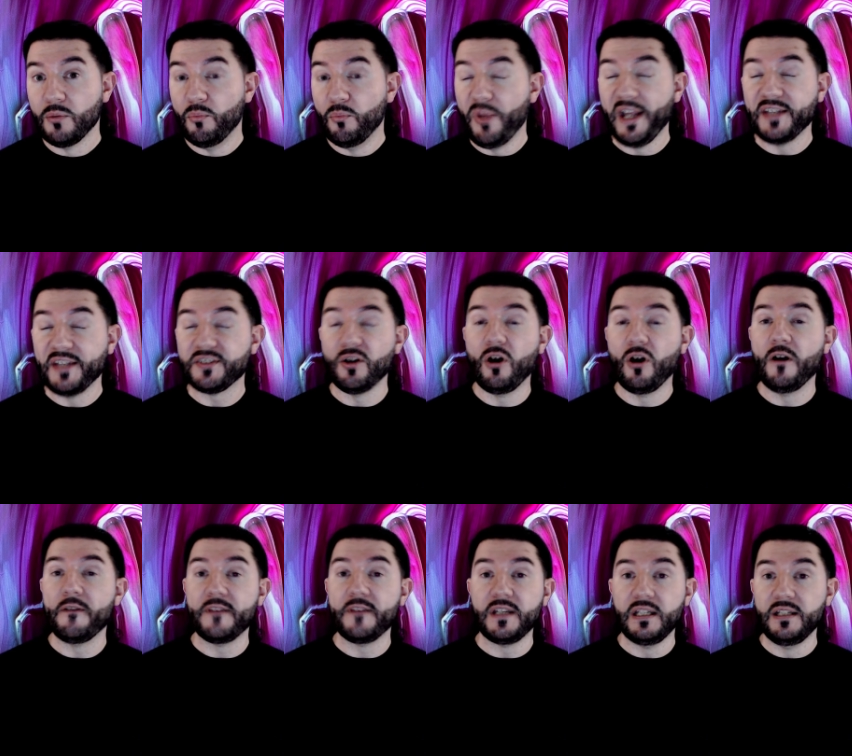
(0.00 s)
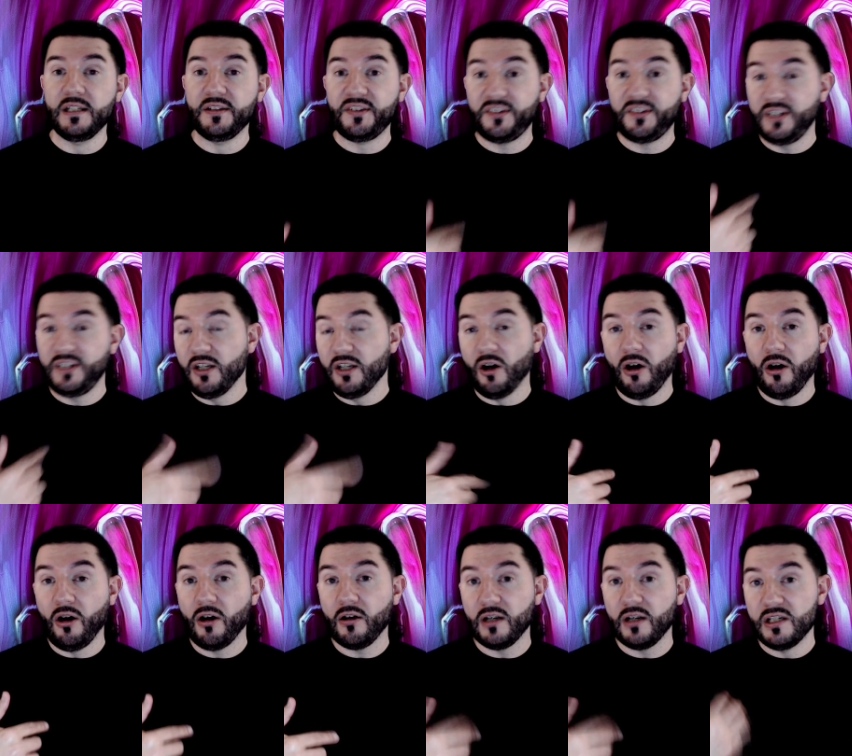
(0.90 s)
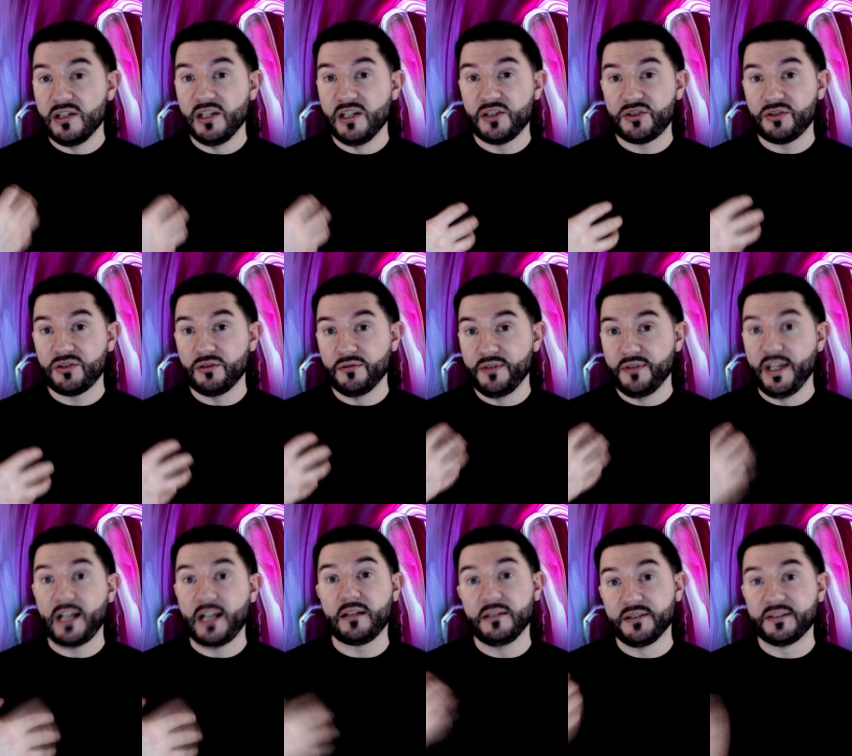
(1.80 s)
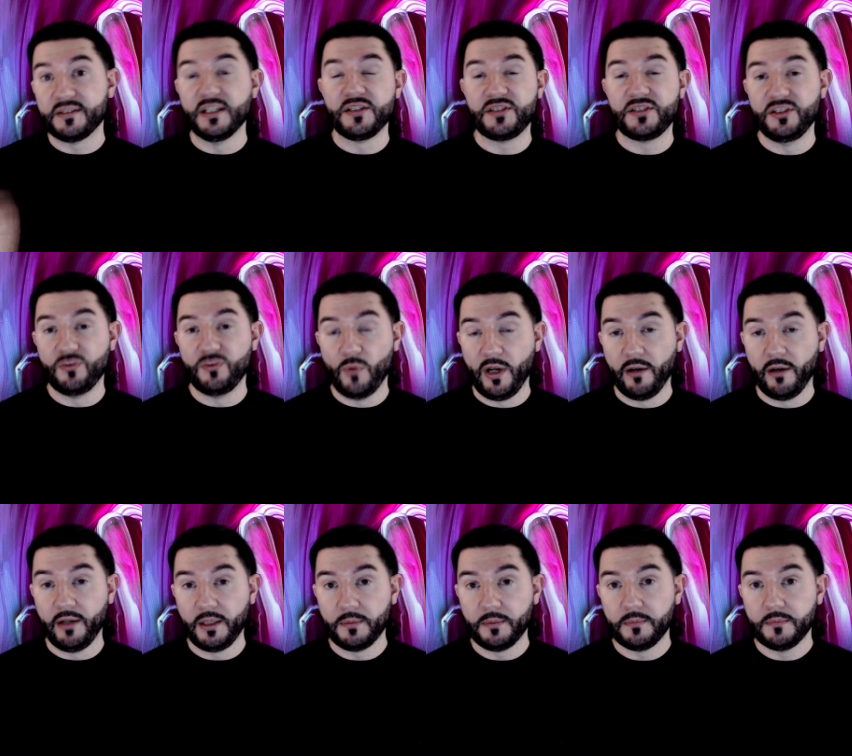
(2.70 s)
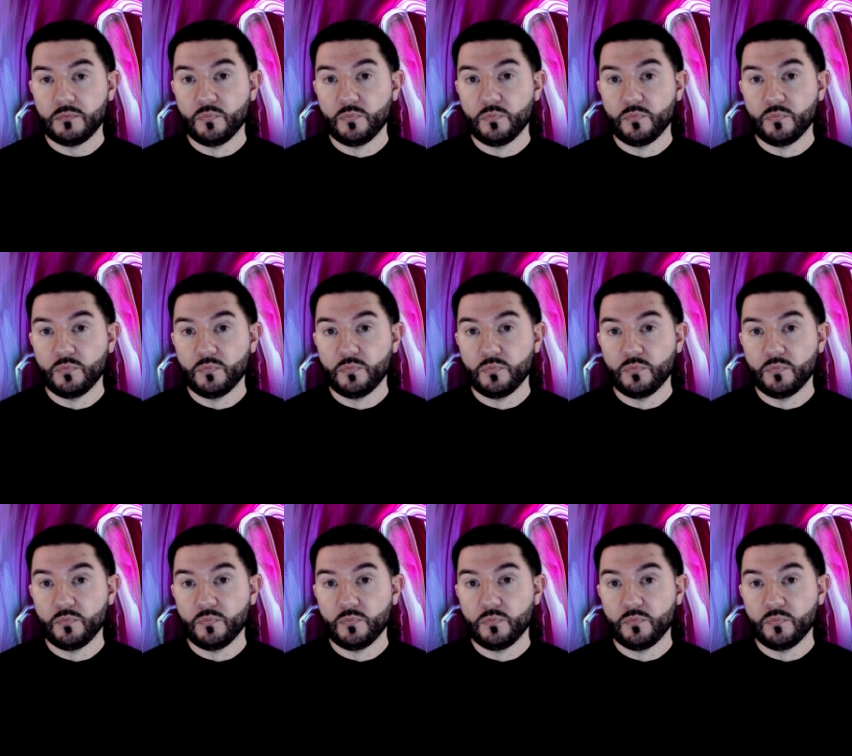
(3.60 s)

based on the CR initial necklace that she's wearing.